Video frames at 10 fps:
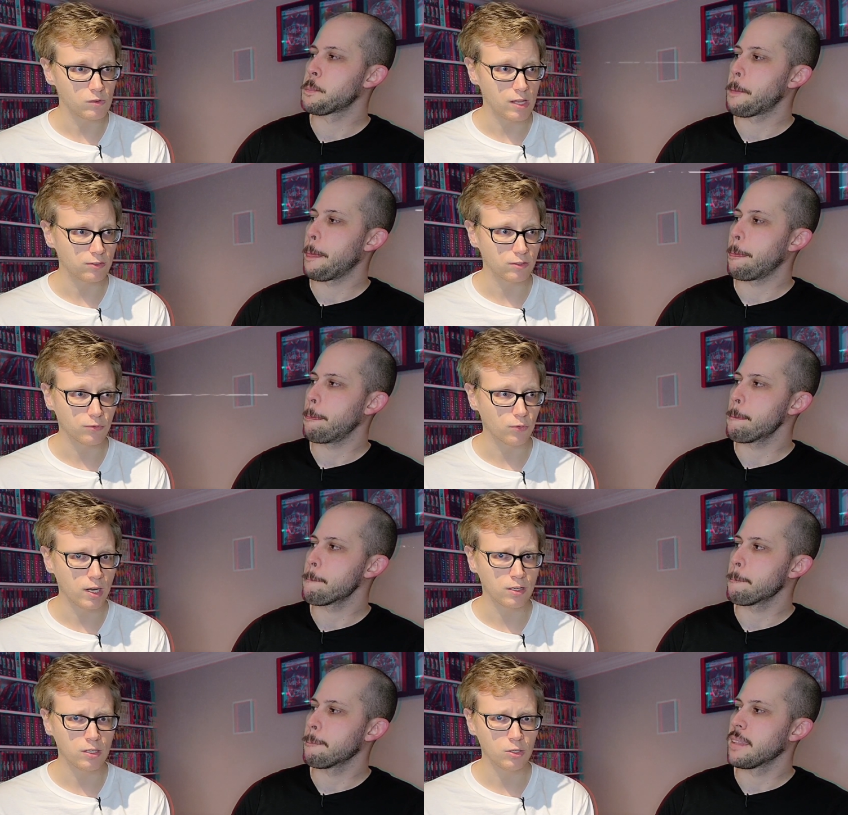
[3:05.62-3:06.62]
Speaker 1: isn't
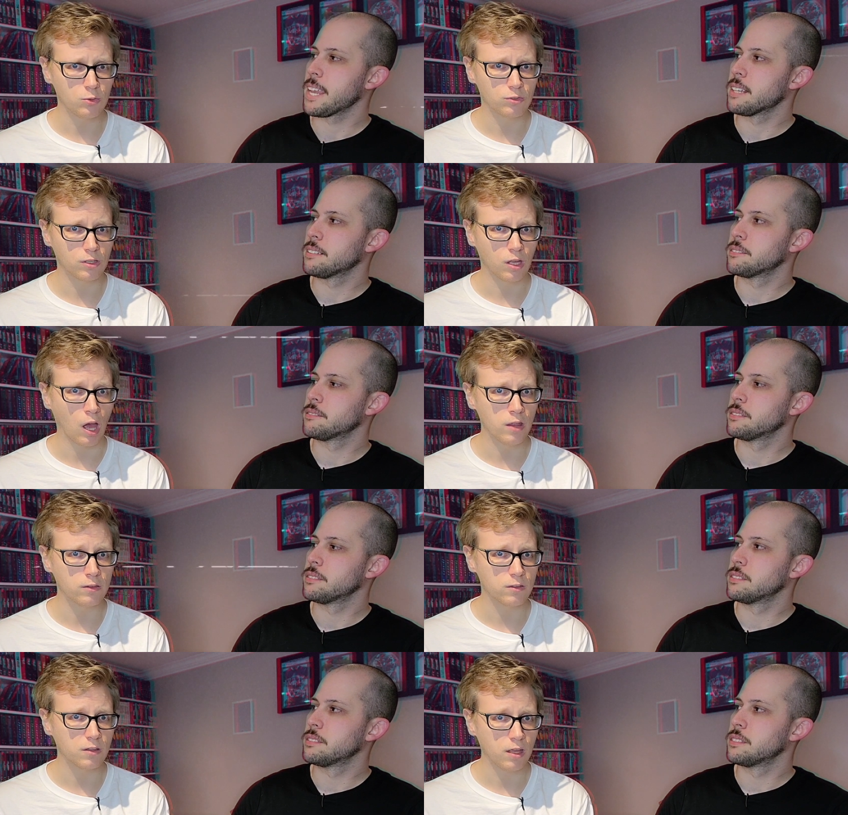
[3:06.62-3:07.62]
afraid to use
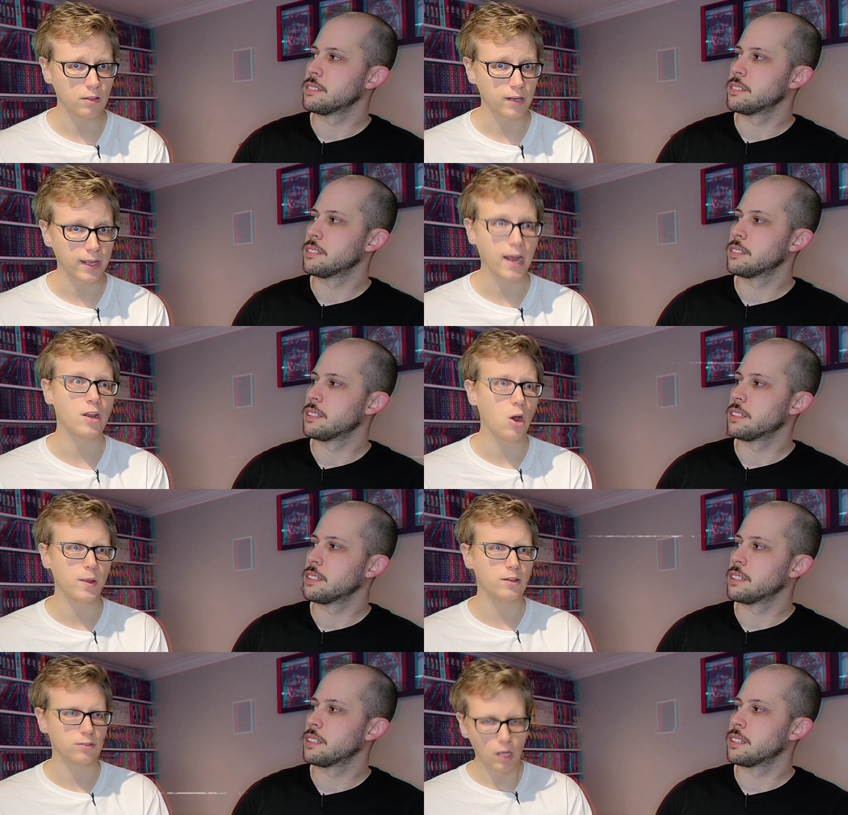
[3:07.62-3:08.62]
guns either. Like I
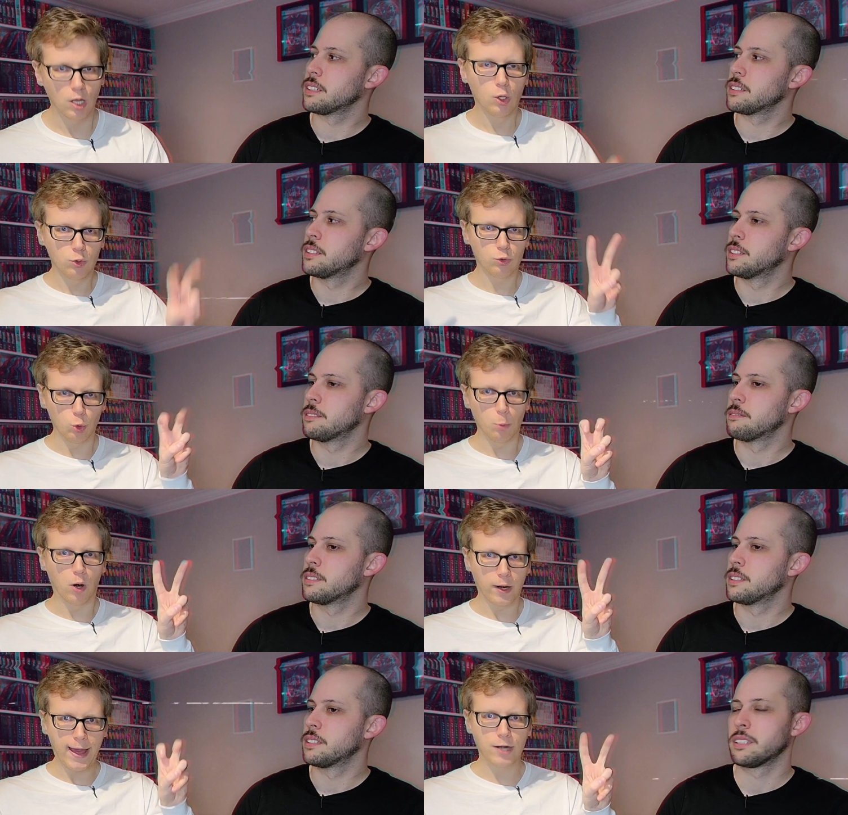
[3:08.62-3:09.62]
know he's
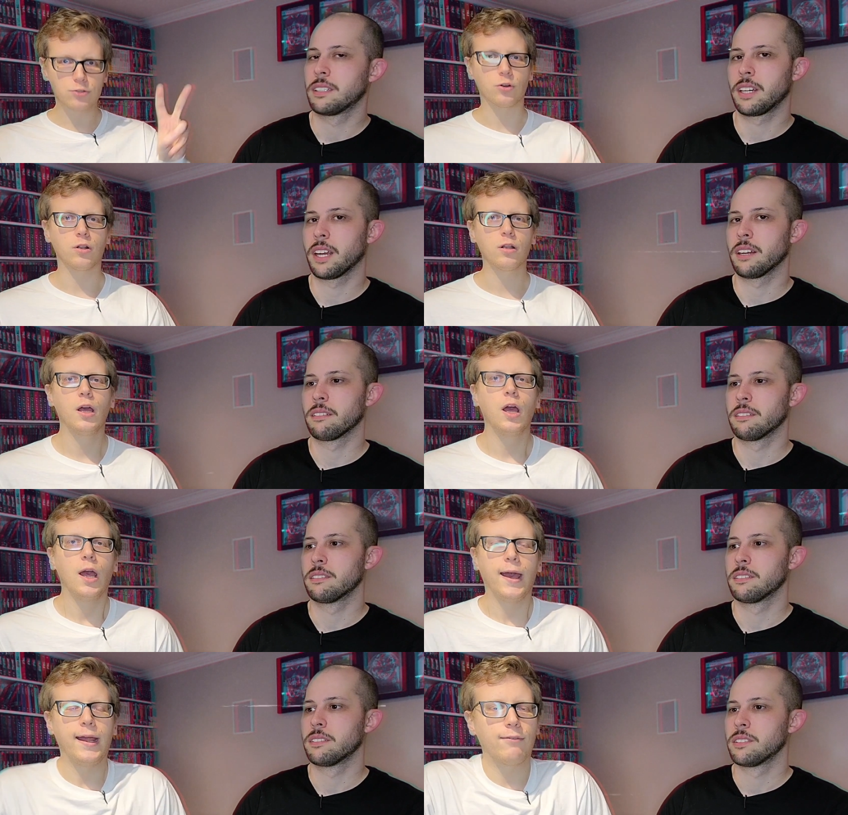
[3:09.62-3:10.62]
supernatural yeah.
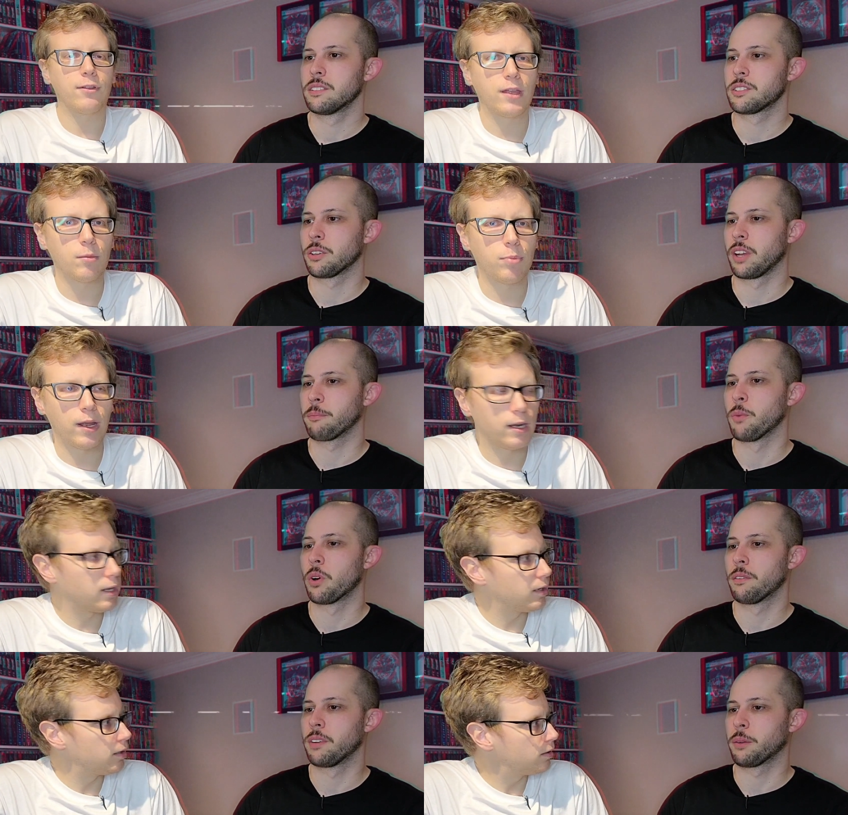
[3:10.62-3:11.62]
and everything, so like but
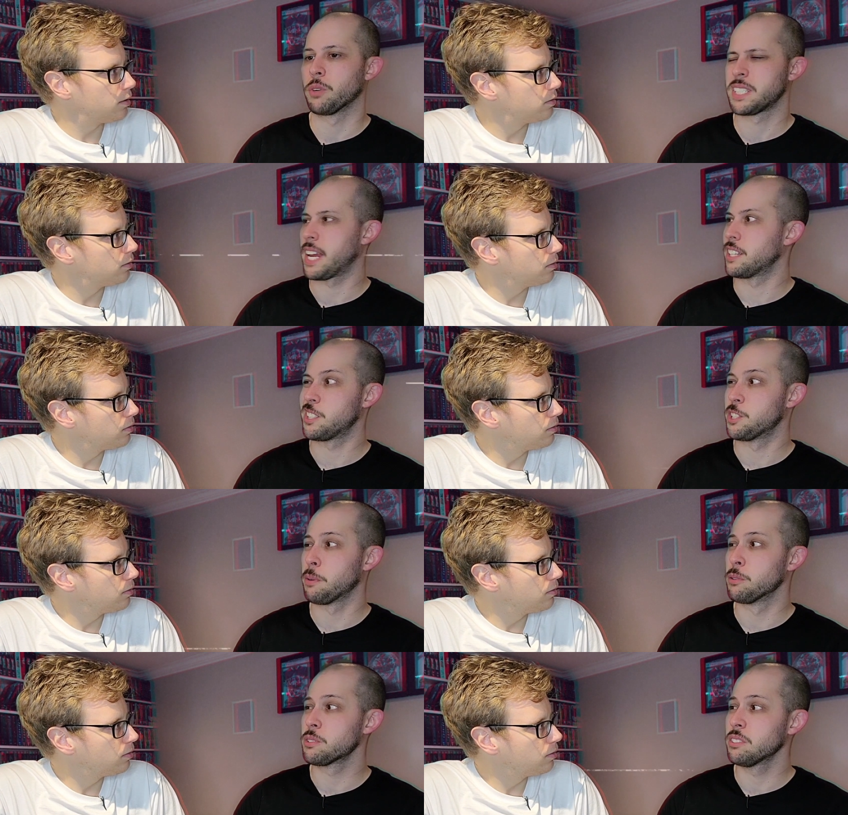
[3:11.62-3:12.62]
more of like
Speaker 2: what's at his
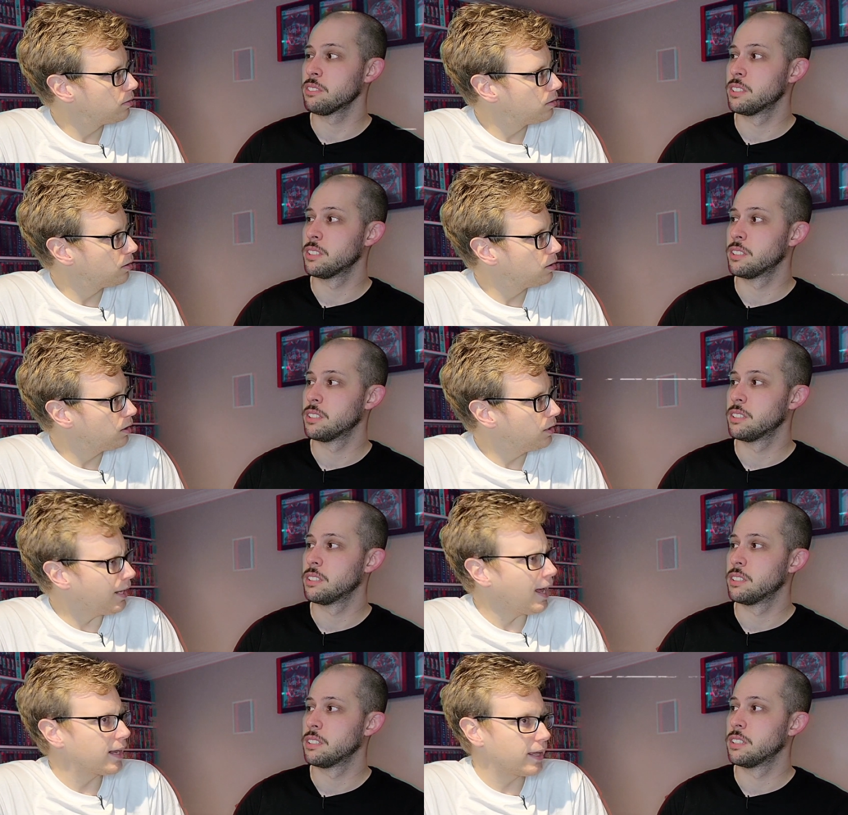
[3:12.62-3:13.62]
disposal.
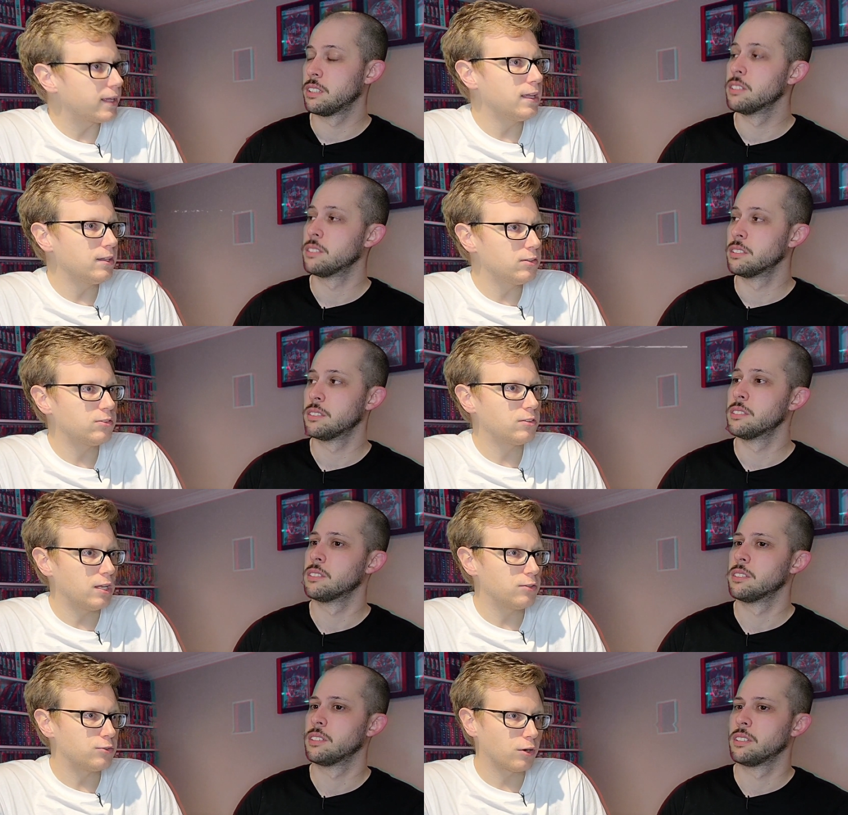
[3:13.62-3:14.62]
Speaker 1: Yeah, like he's
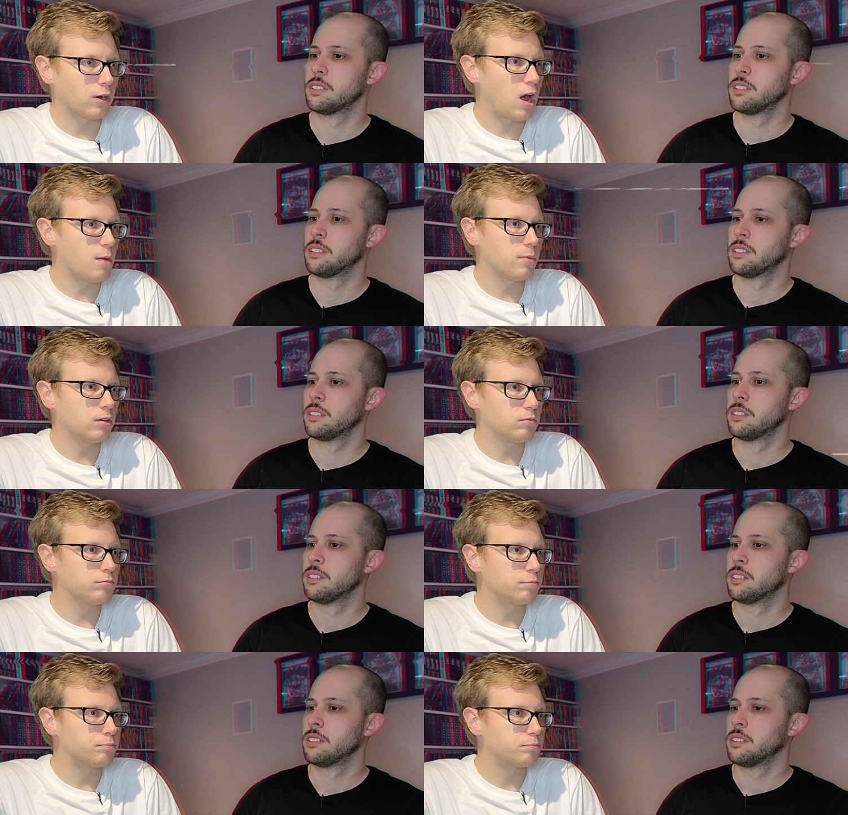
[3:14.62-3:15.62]
he's your
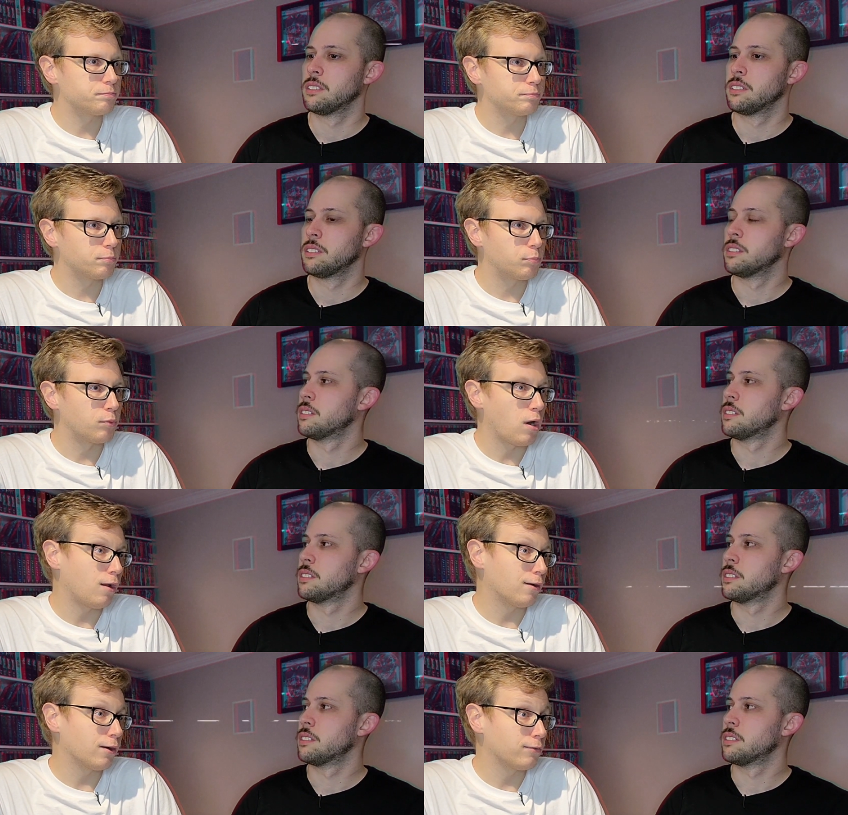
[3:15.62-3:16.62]
common
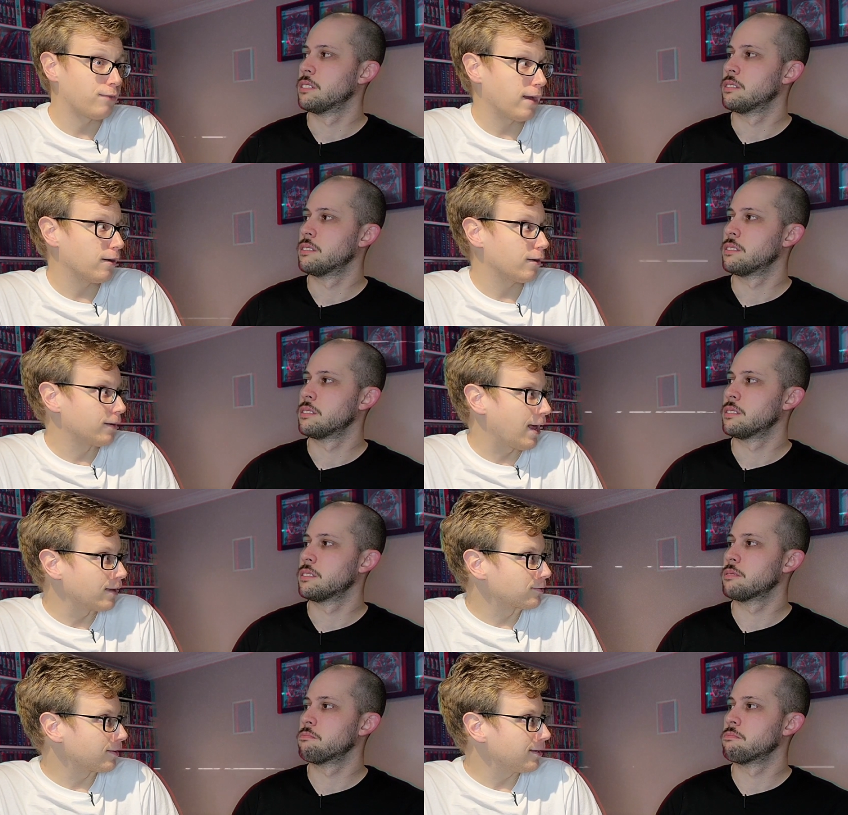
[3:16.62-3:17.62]
brawler fighter class. Like